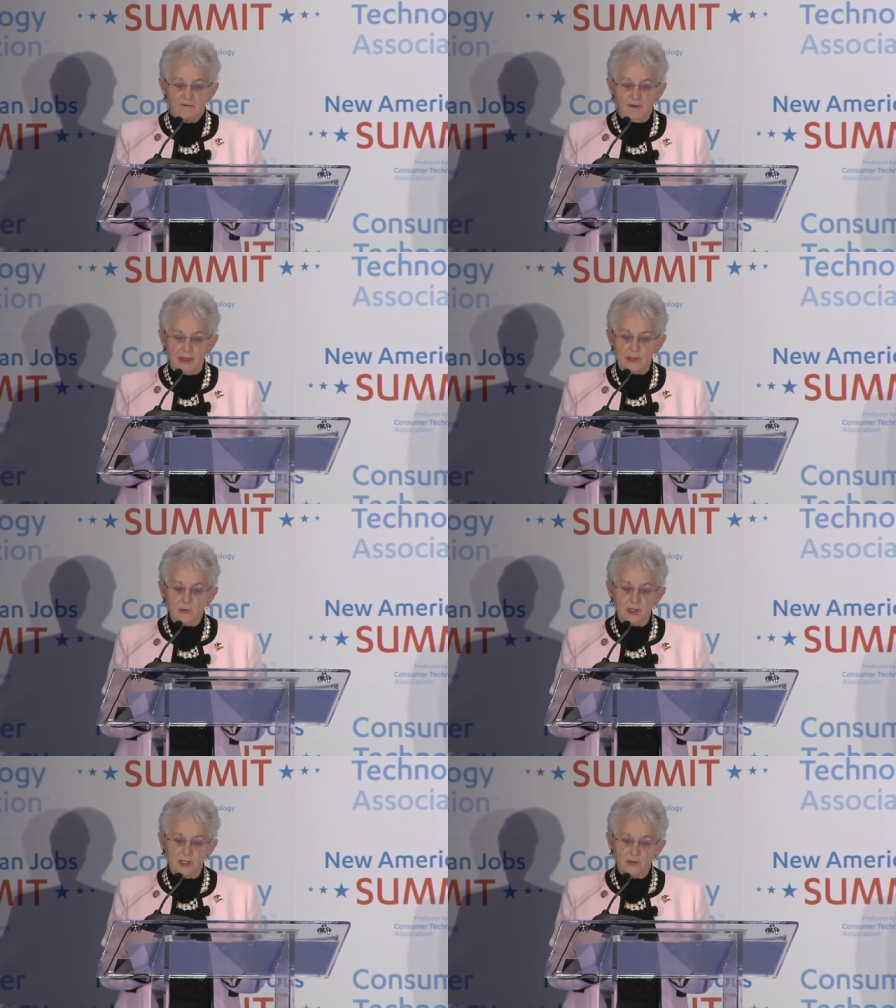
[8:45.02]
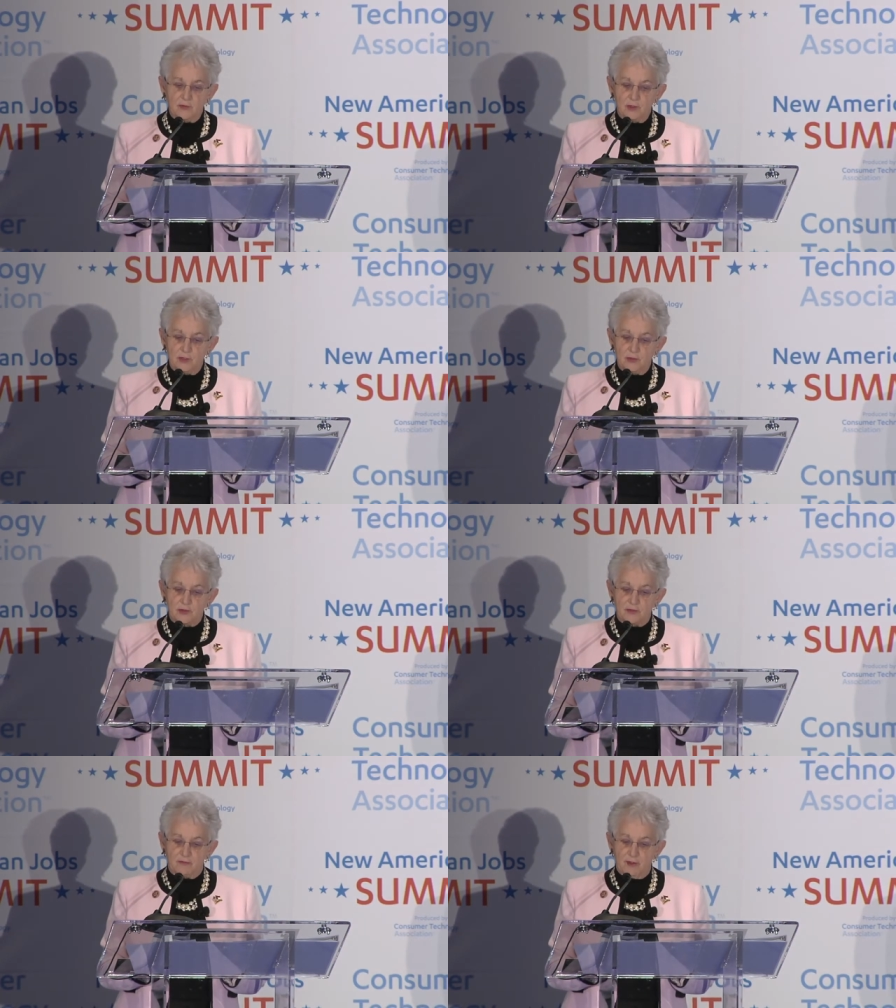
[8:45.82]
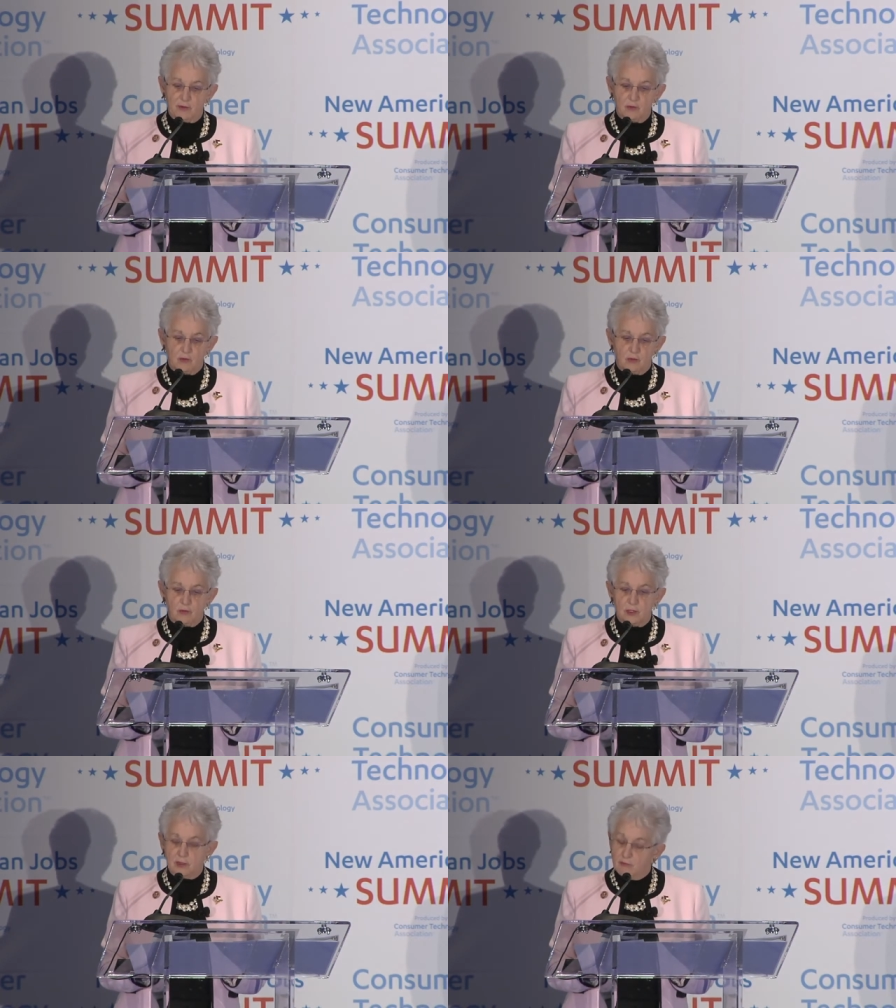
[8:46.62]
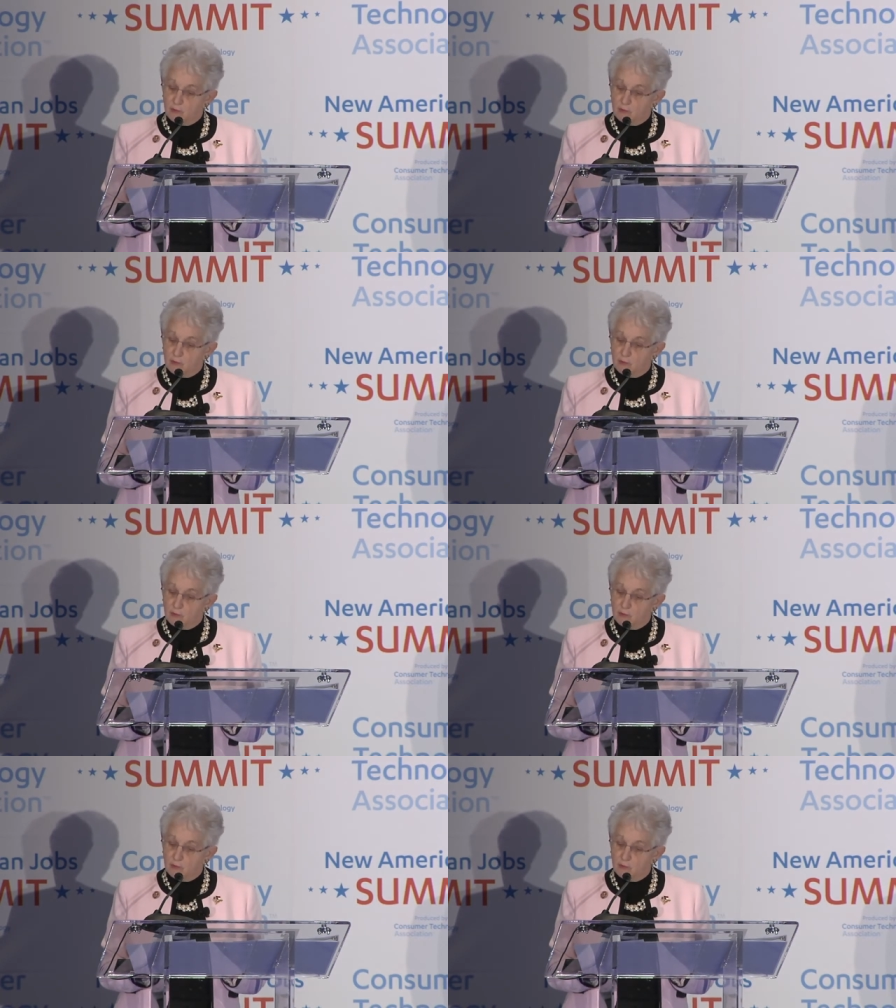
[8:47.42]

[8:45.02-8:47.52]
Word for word: Finally, we need to reduce the federal career,